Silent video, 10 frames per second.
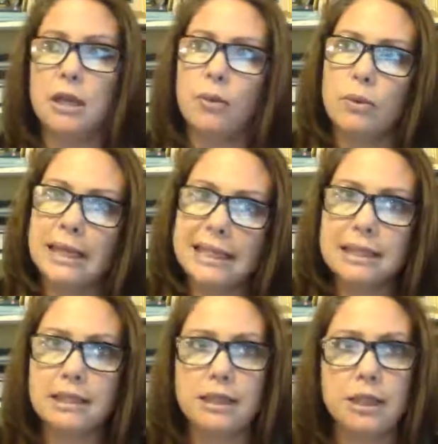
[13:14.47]

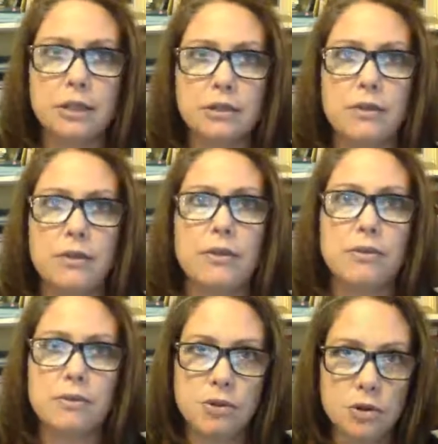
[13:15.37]
well, you know,
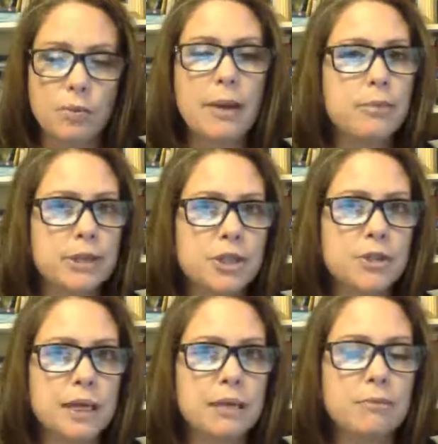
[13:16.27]
you could probably
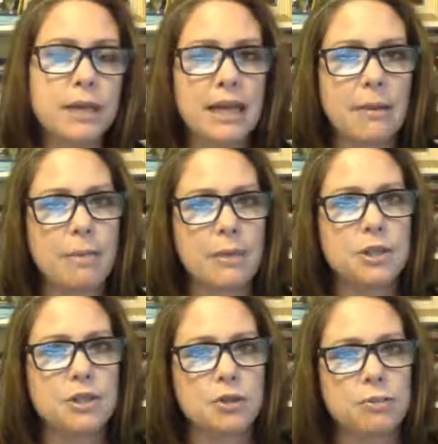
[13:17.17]
do it, but that might be
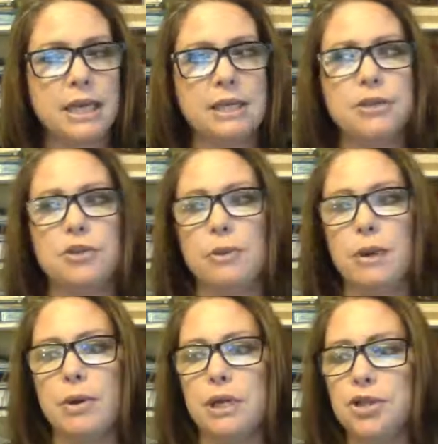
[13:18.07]
too big. So you may
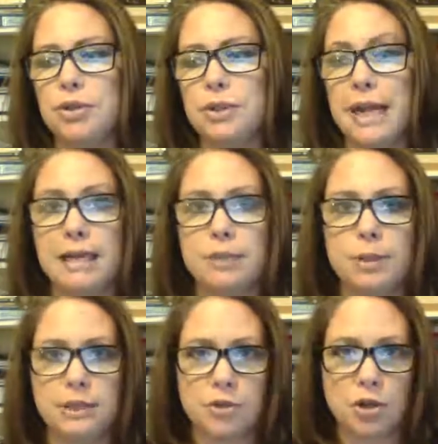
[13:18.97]
want to choose an
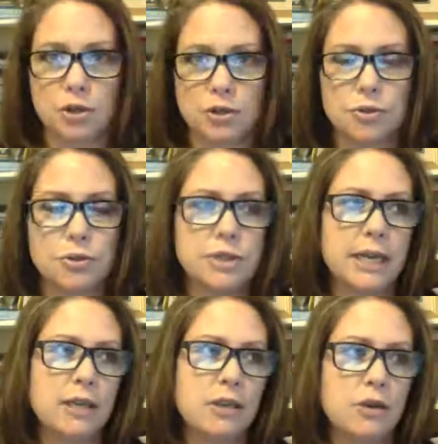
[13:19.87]
aspect of charter schools,
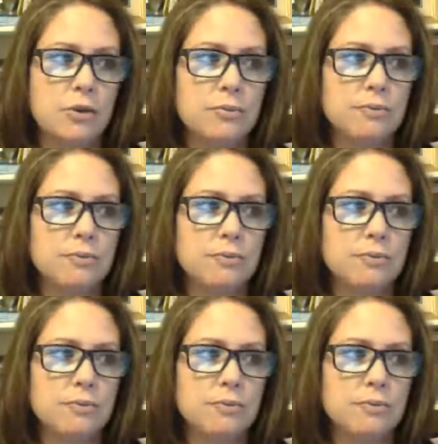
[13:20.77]
like, you know,